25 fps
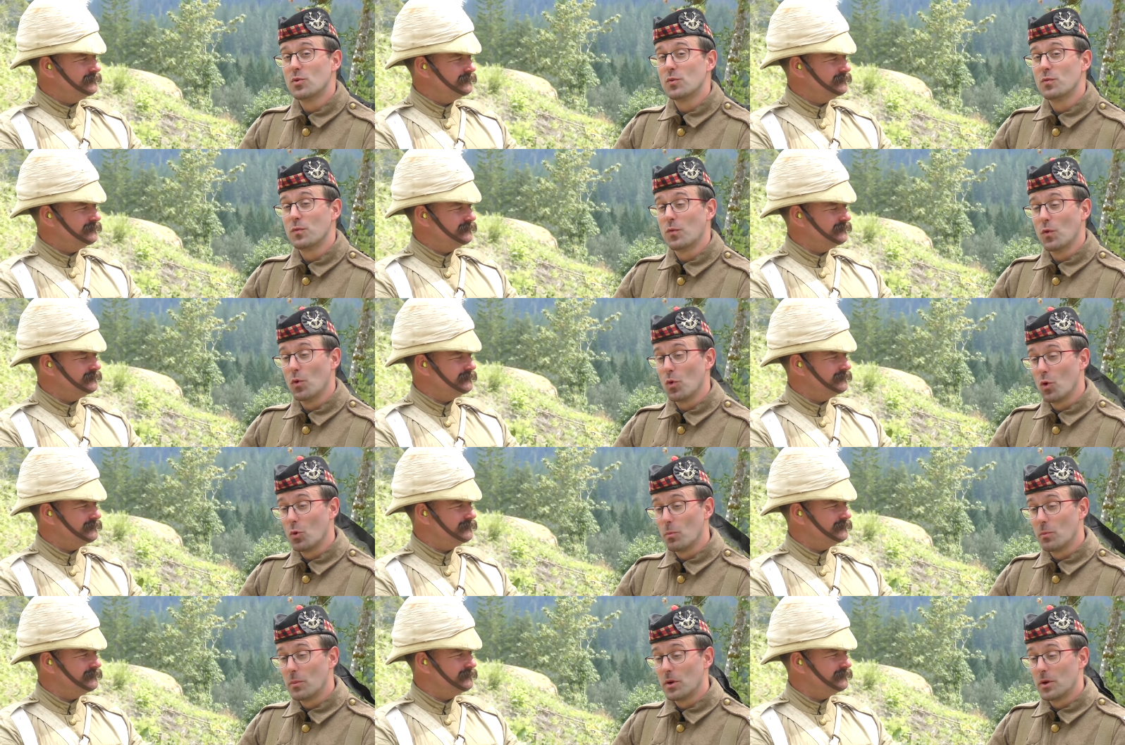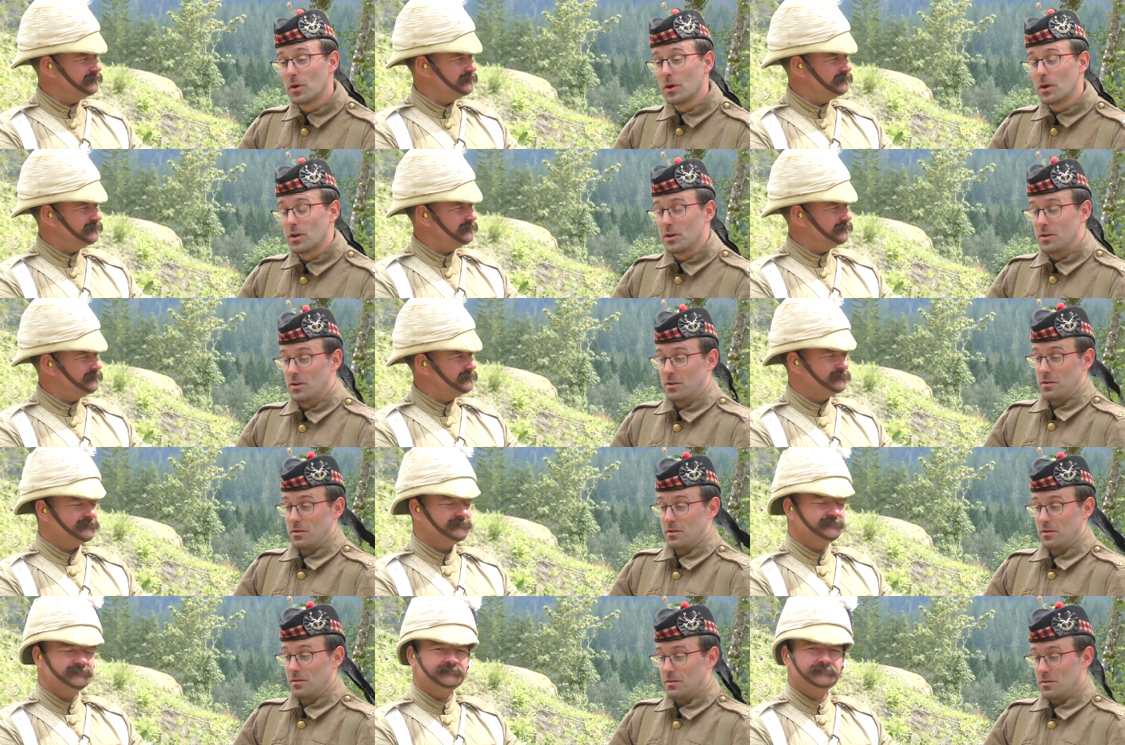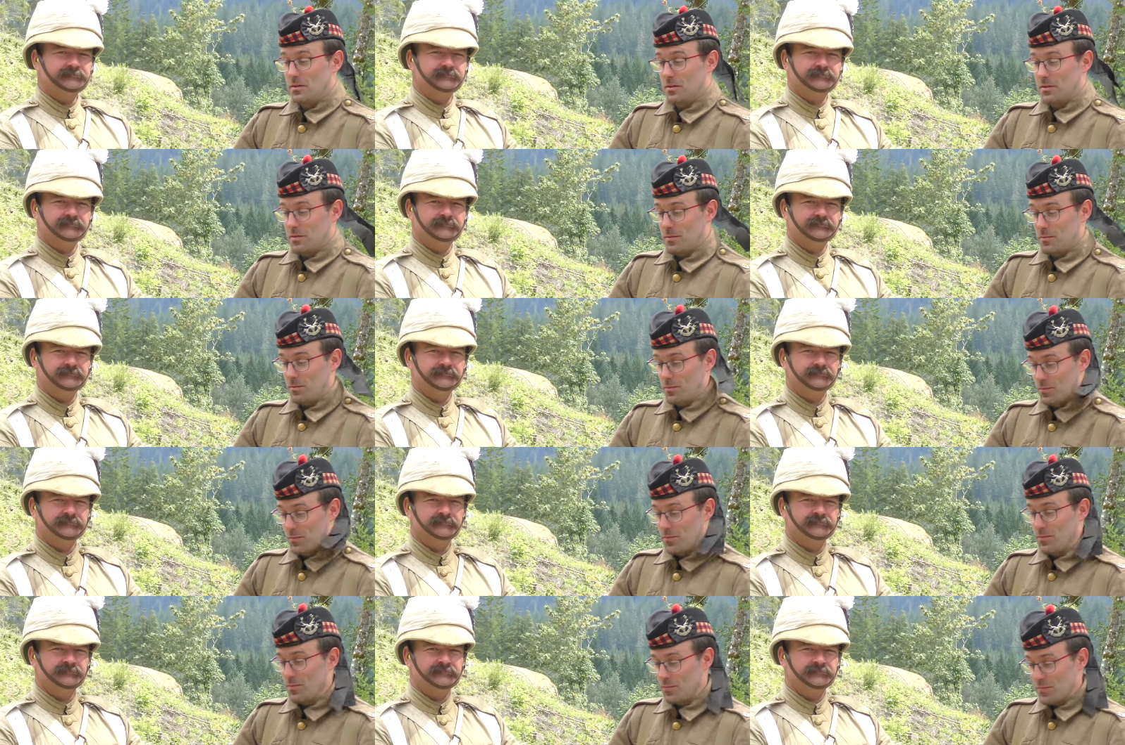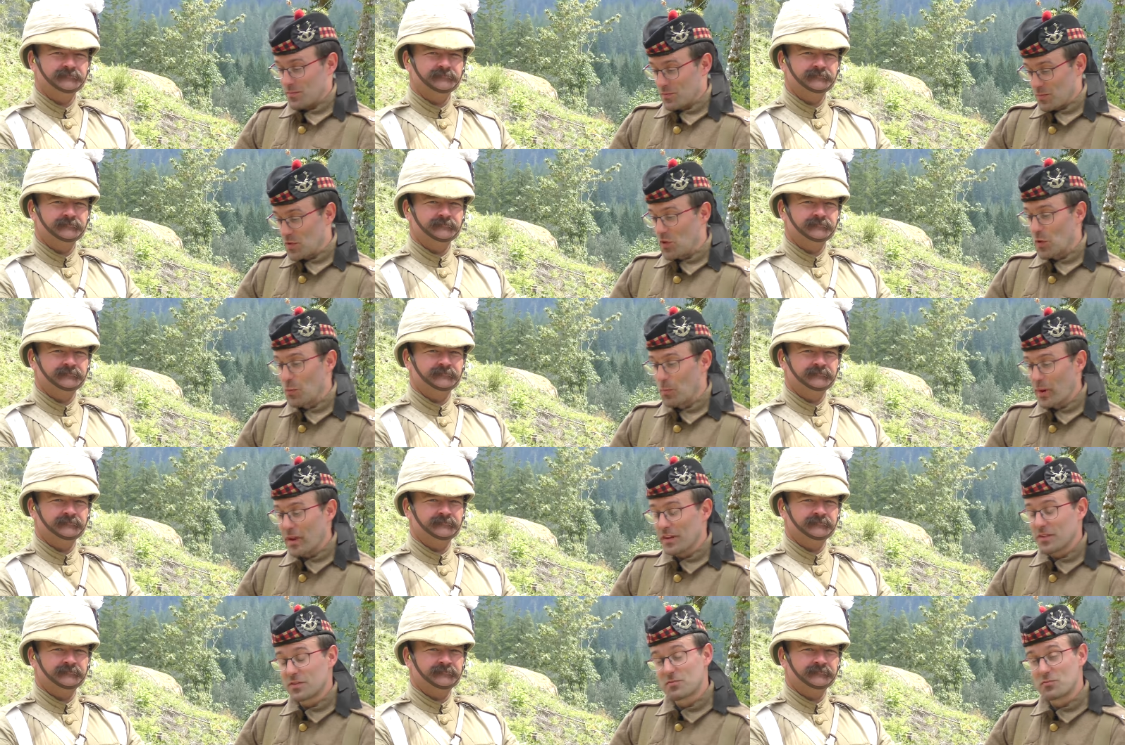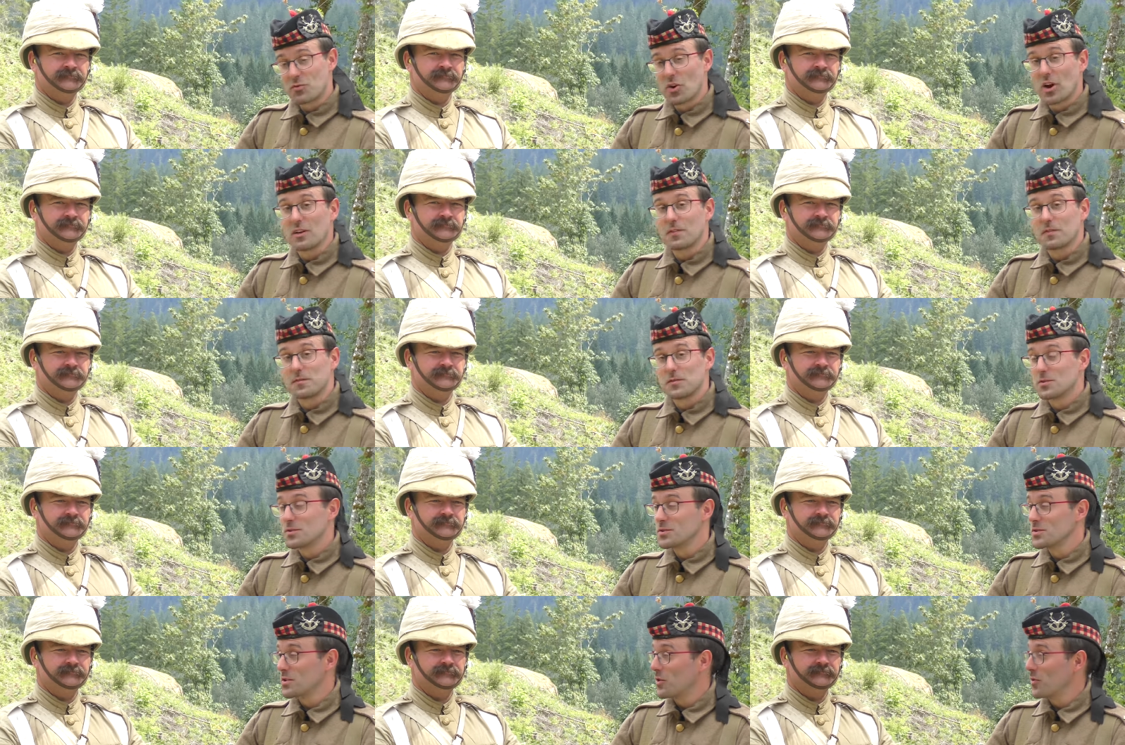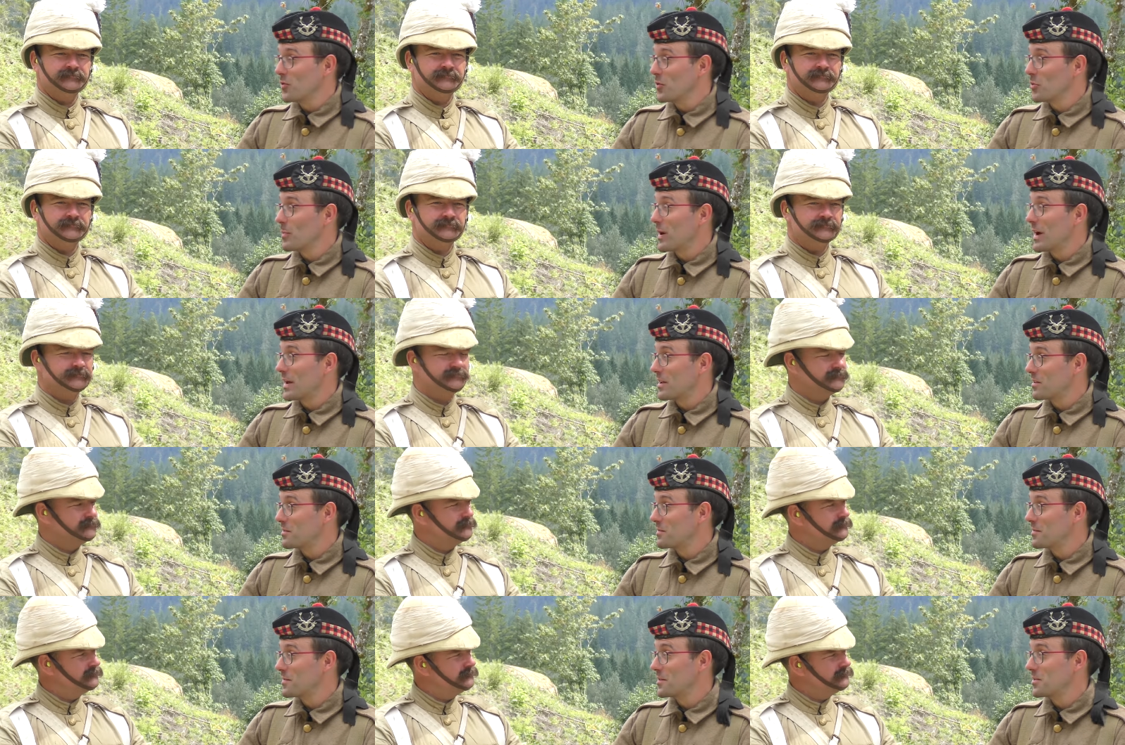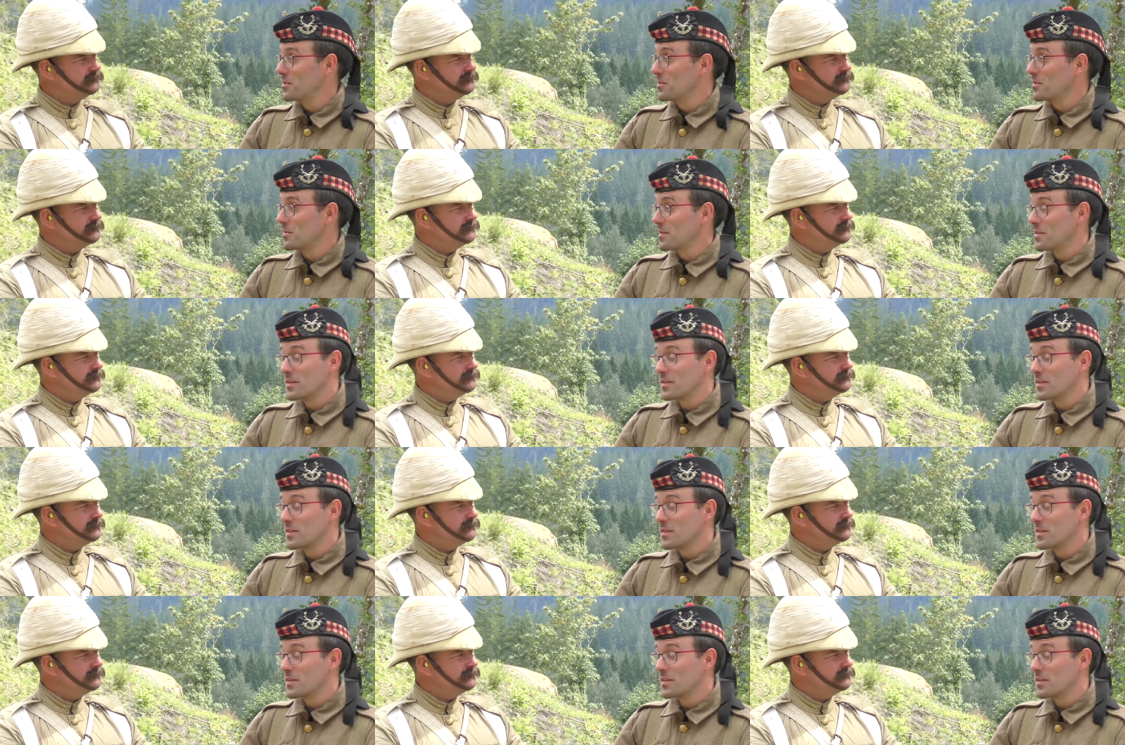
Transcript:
Speaker 1: or form the best rifles on the battlefield